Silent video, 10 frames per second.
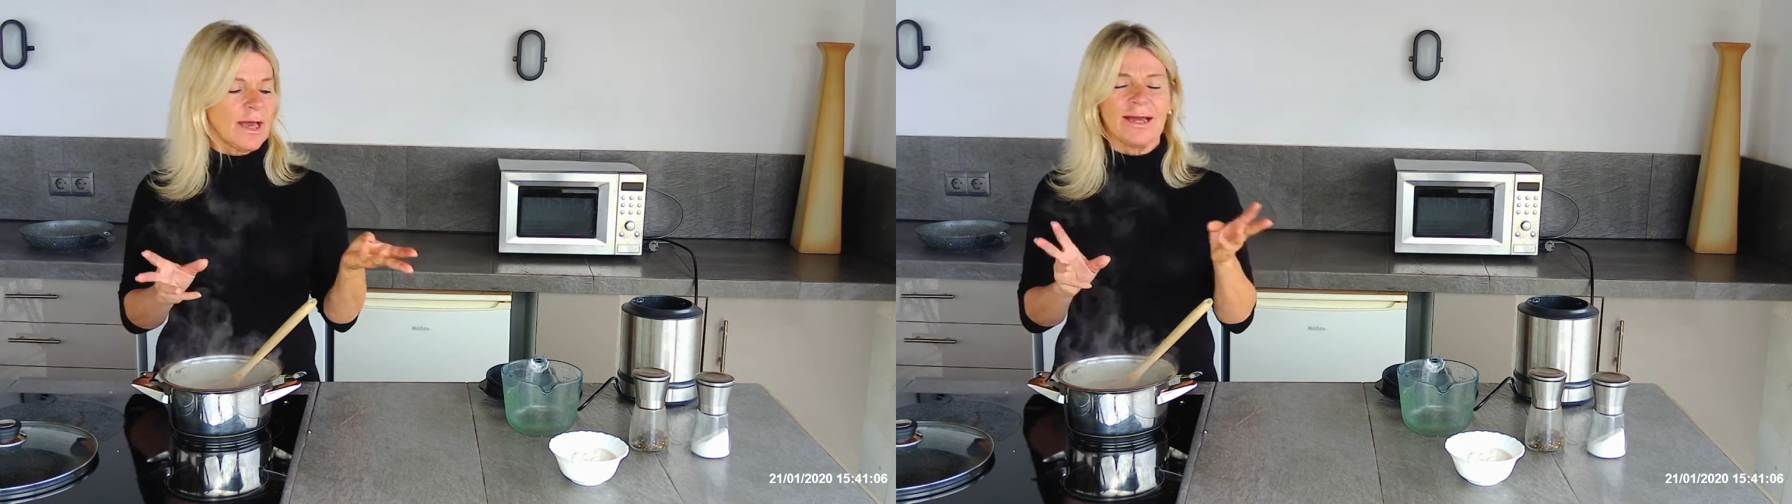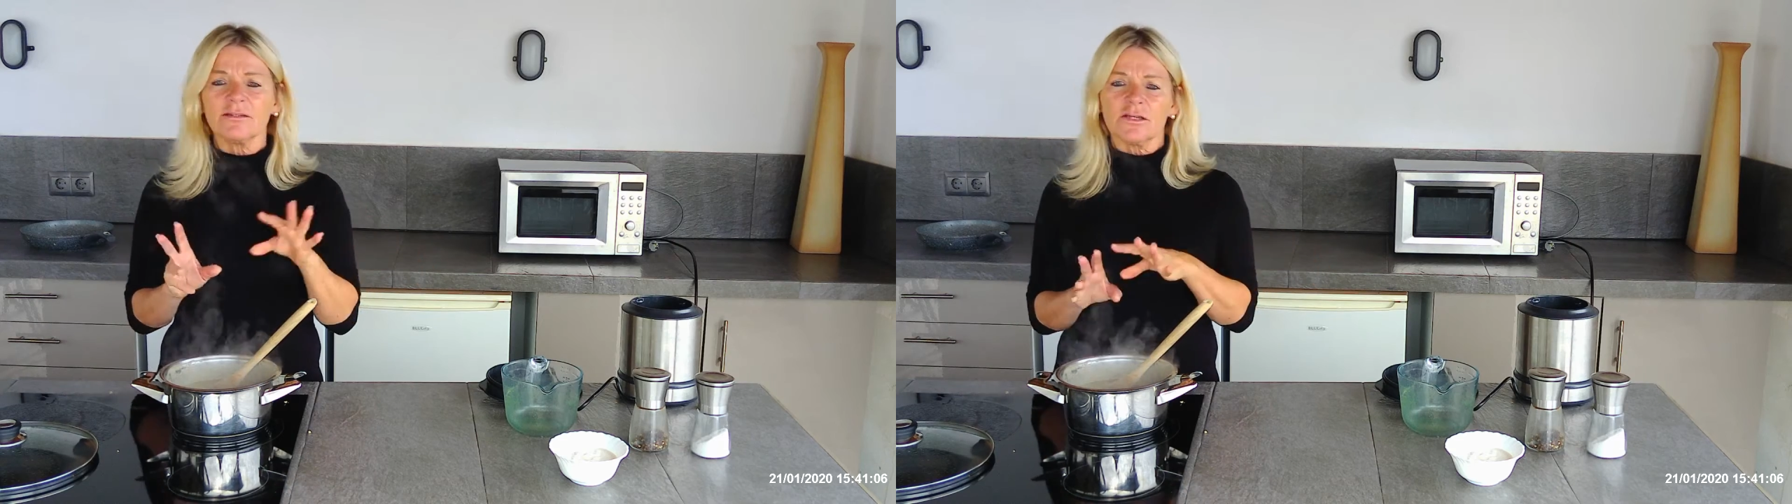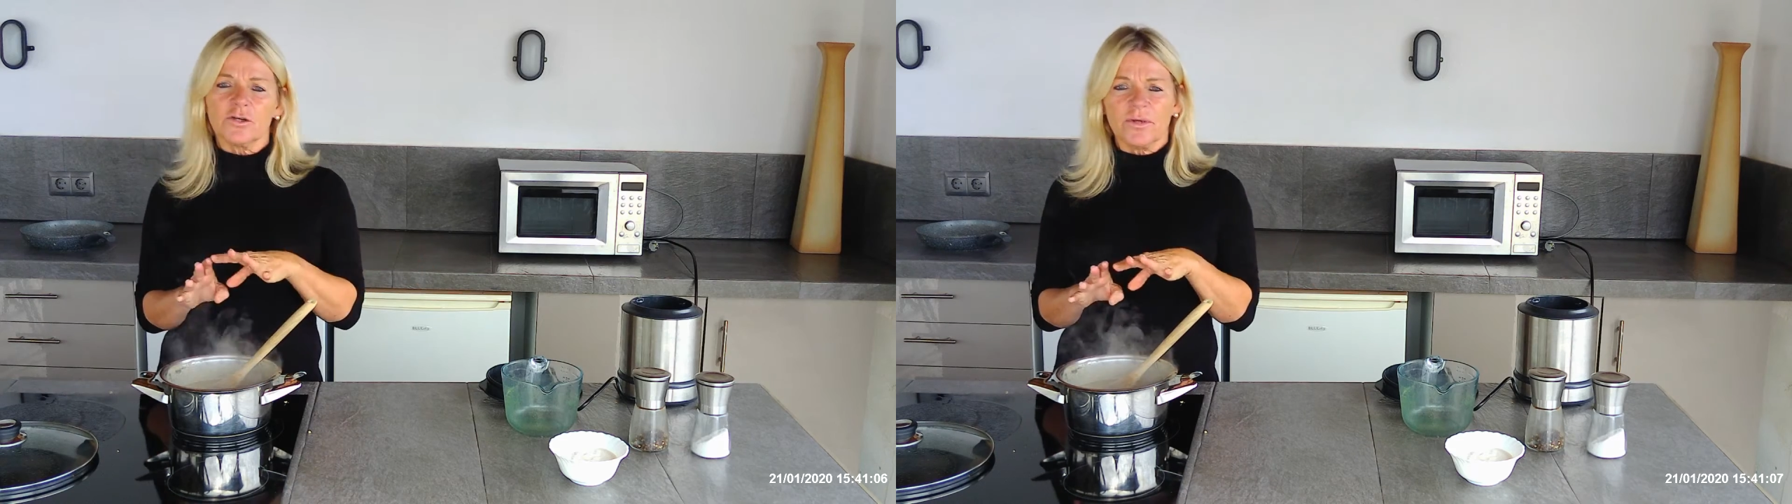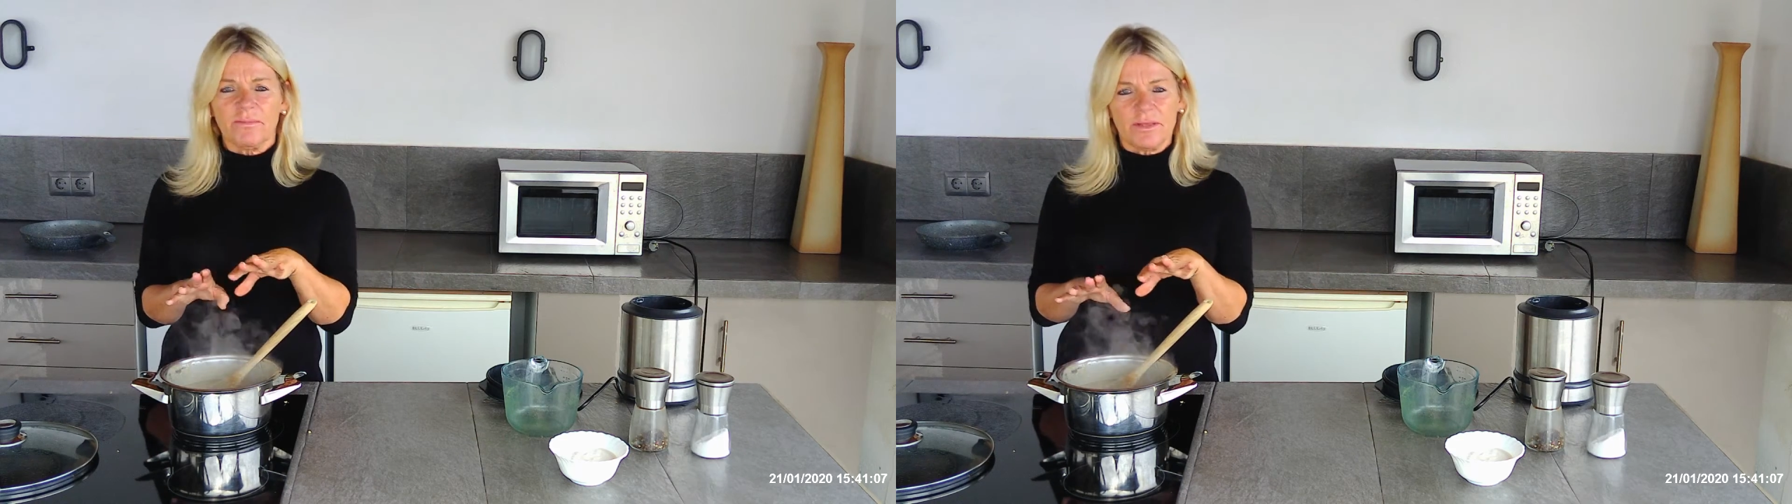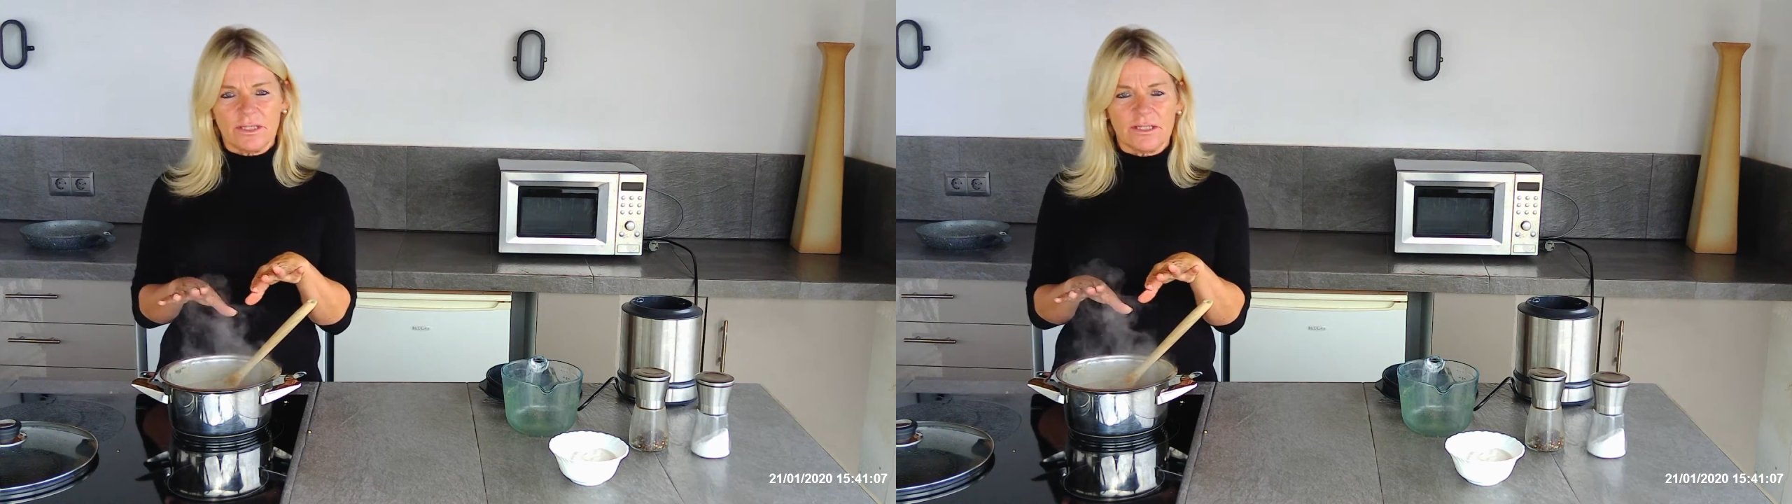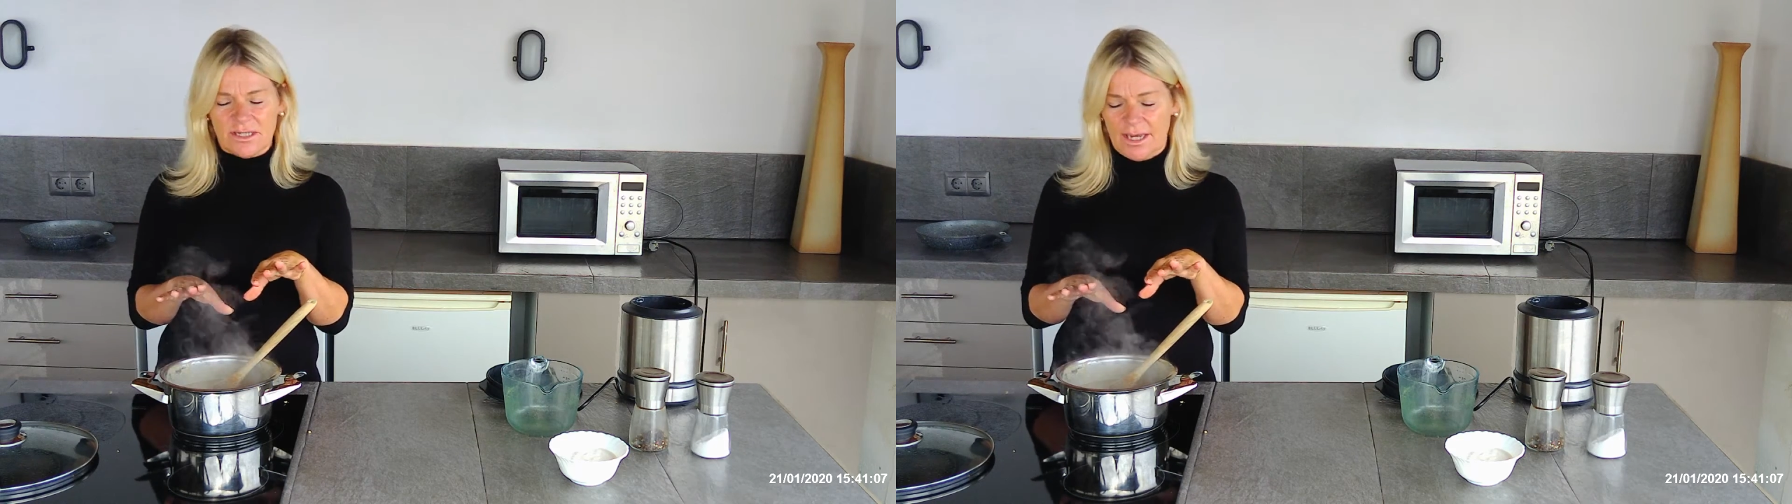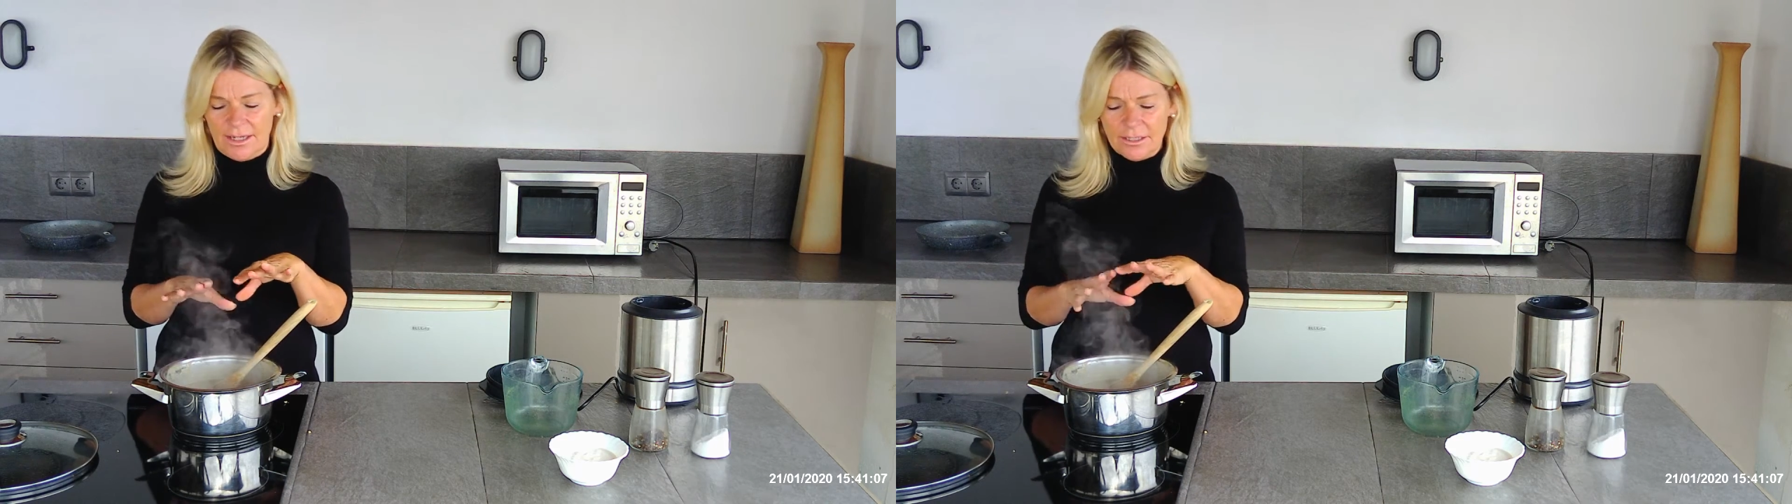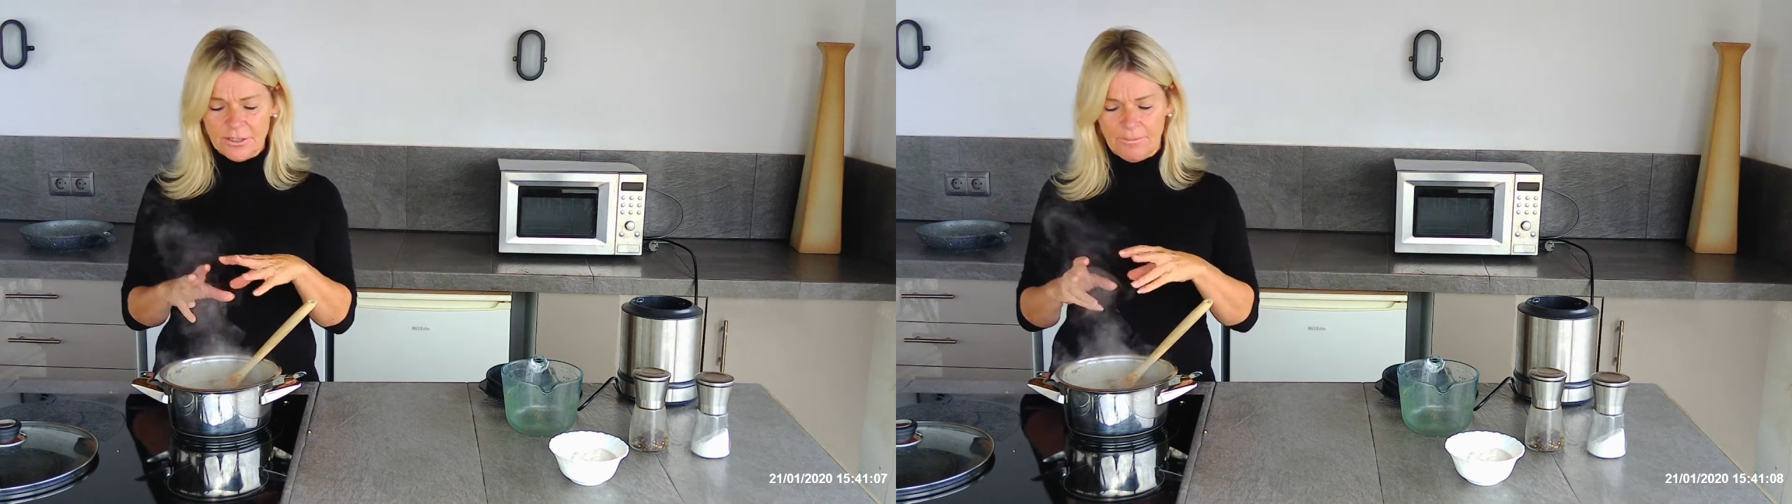add the cream at this
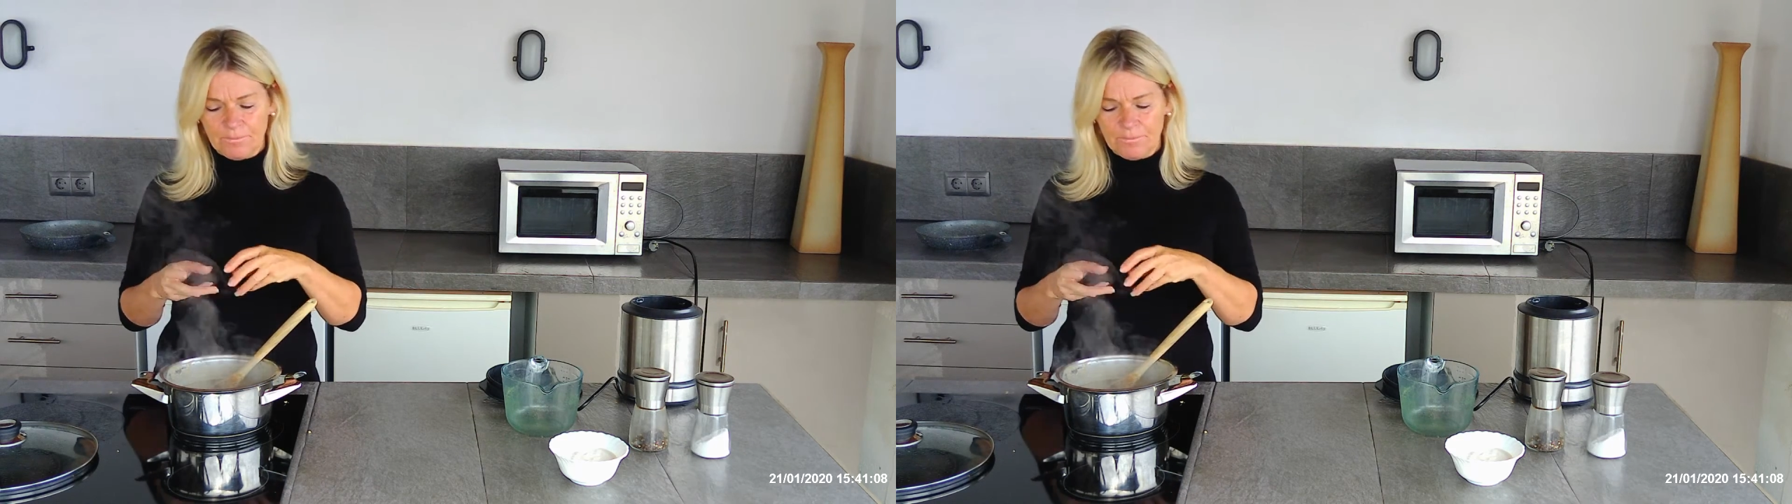stage,